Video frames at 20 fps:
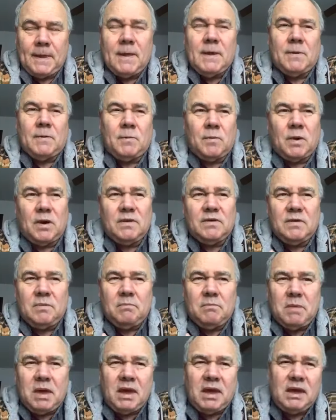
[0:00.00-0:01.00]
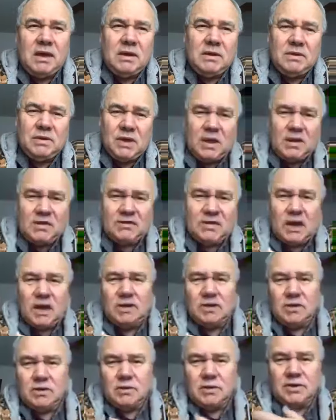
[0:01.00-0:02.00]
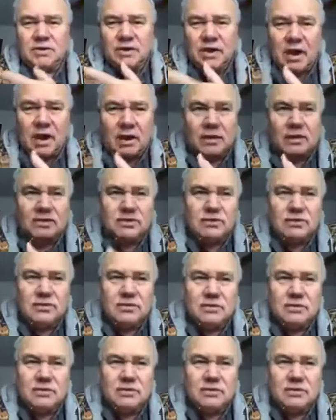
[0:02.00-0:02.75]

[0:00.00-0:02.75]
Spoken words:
One of the main things I do is X.